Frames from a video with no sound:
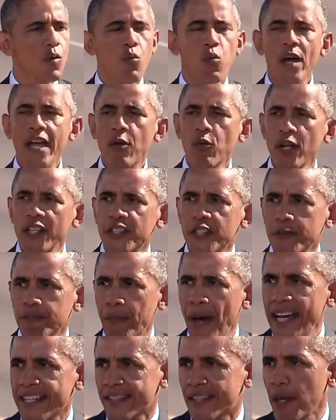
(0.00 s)
We
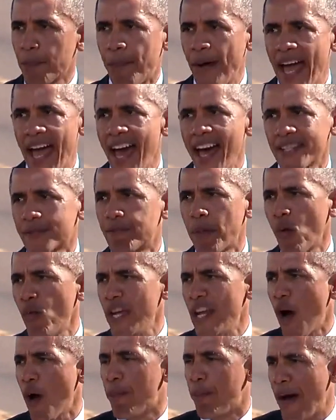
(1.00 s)
respect the past, but
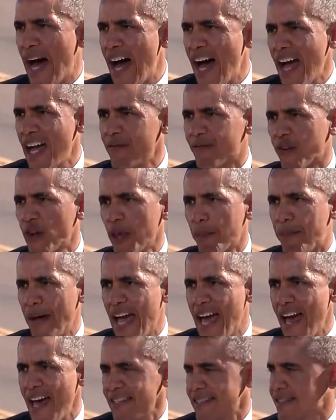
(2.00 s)
we don't pine for the
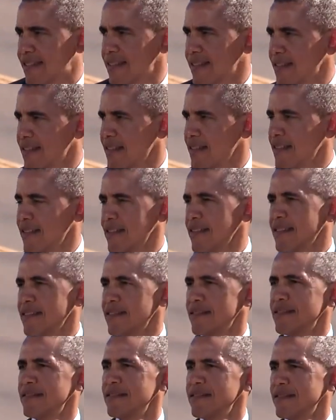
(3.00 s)
past.
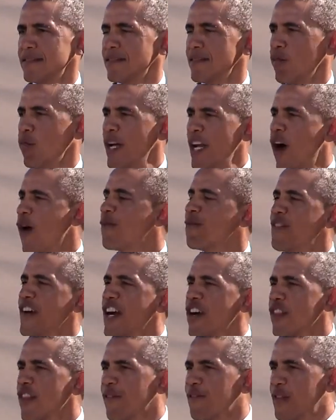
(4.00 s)
We don't
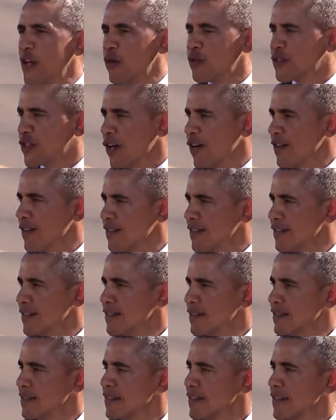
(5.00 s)
fear the future.
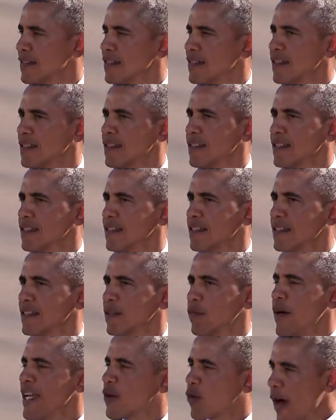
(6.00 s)

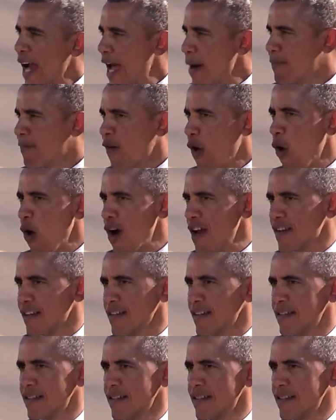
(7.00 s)
We grab for it.